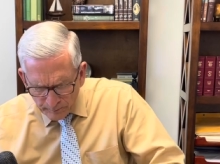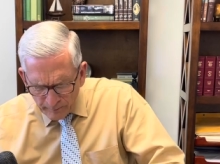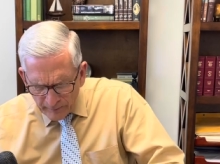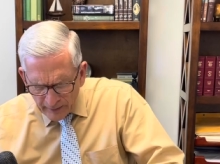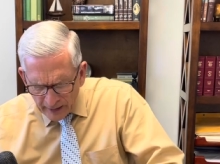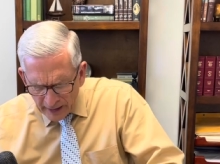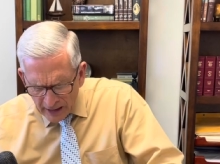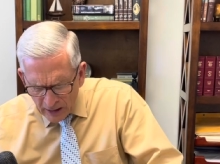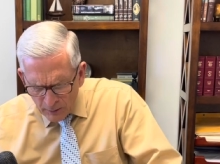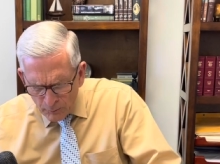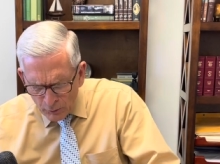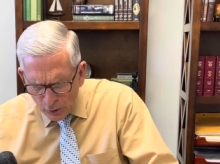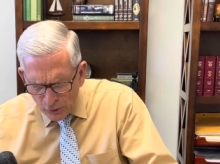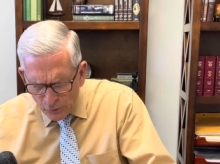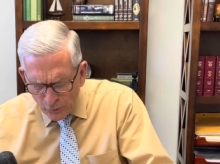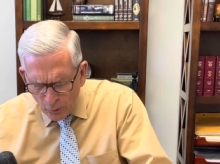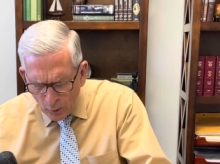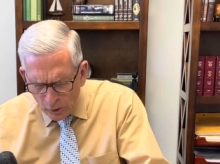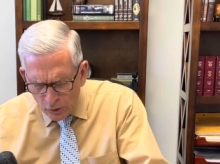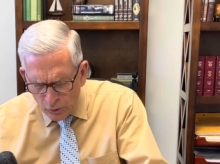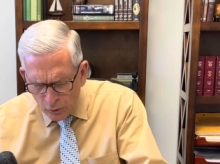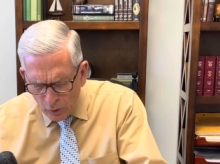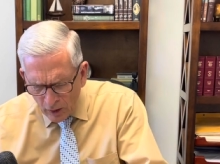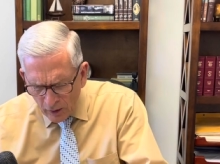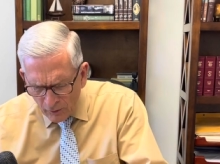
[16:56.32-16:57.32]
Hebrews
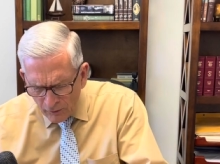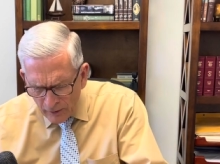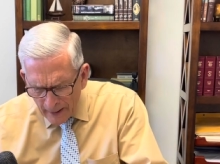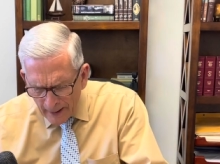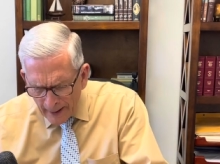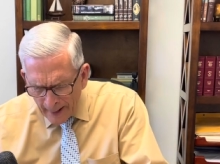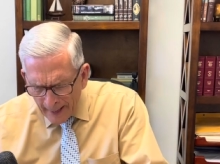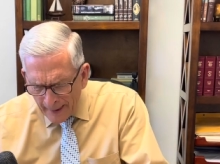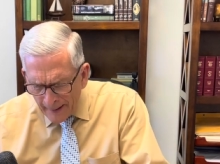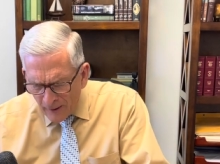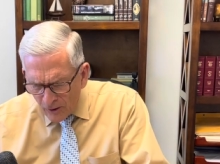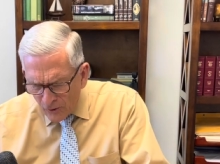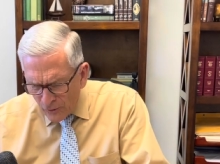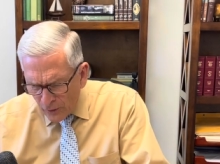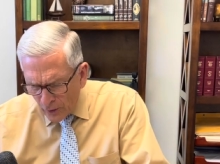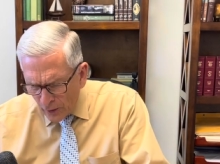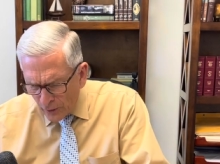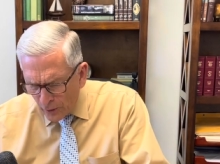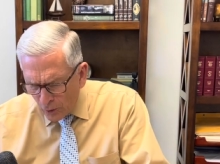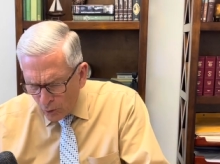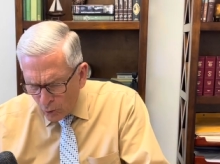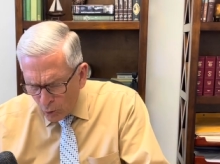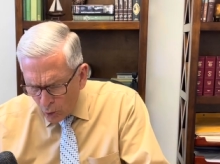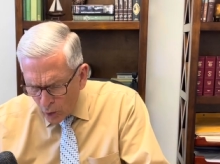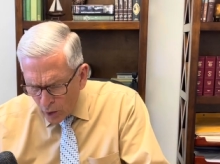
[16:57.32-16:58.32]
4:12, for
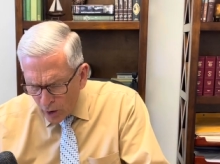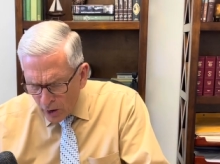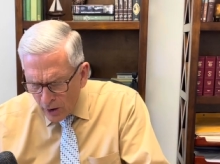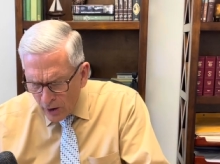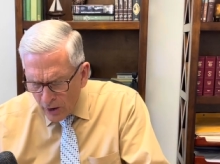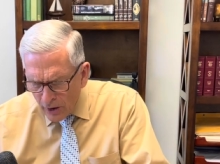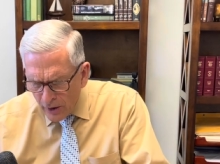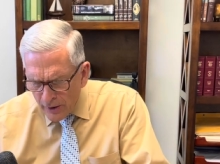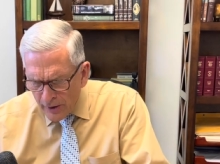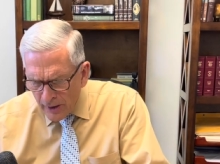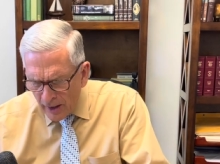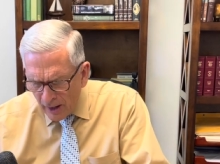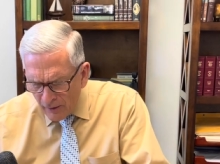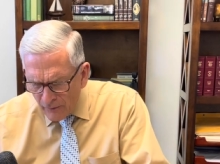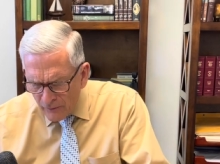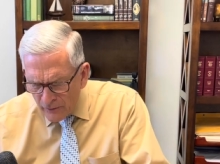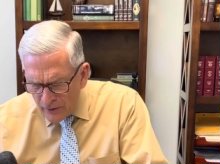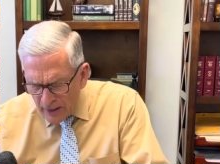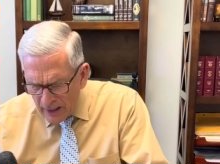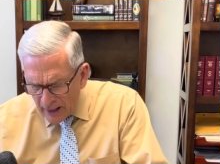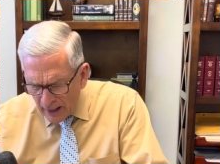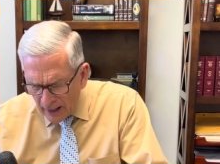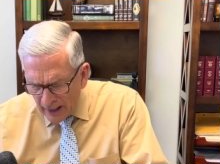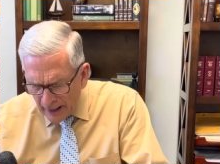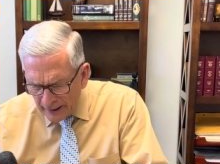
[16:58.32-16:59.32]
the word of
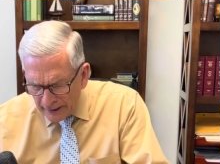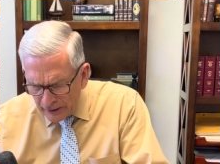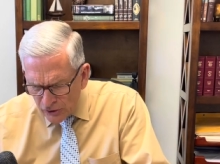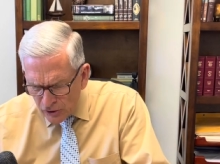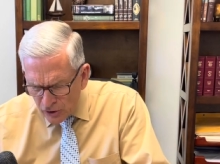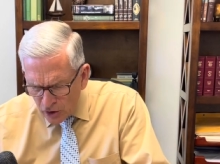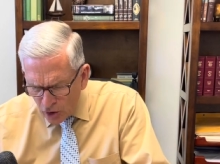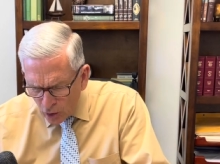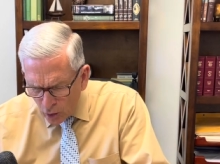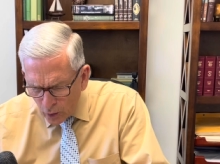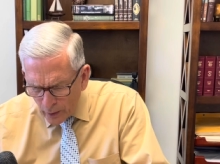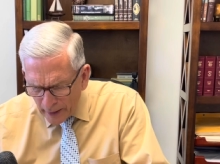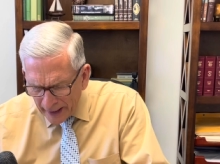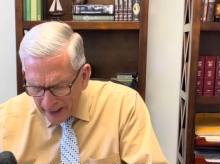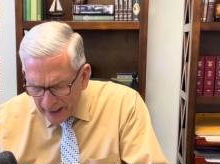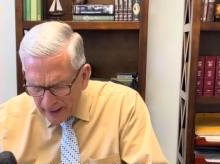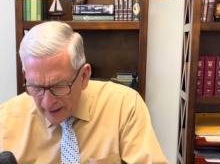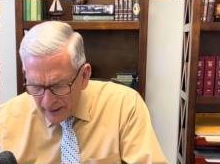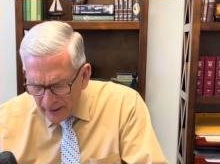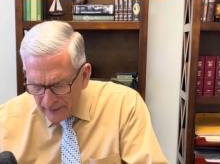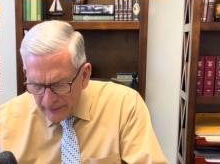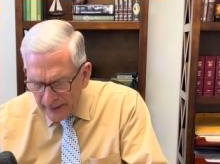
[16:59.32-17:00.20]
God is quick.